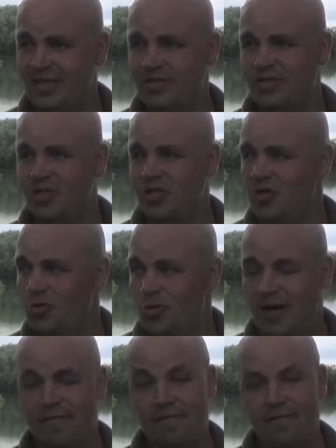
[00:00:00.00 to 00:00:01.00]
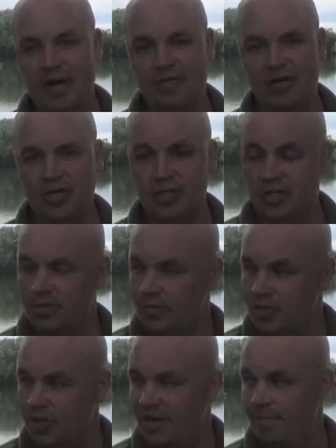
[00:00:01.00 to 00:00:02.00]
to Farriers,
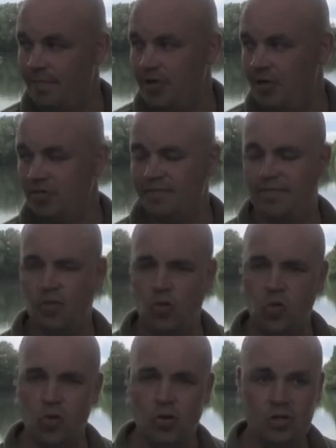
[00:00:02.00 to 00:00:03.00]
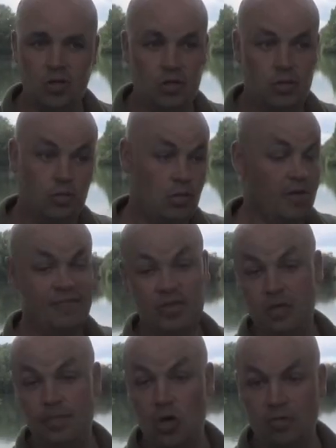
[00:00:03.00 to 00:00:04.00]
which I haven't been on for, well, I haven't done
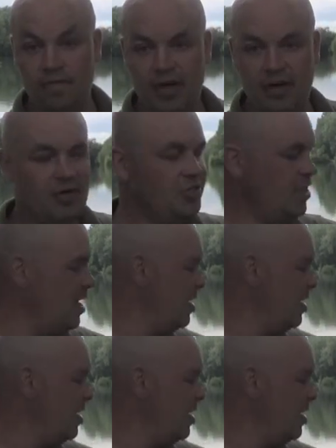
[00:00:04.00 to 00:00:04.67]
a blog on Farriers yet.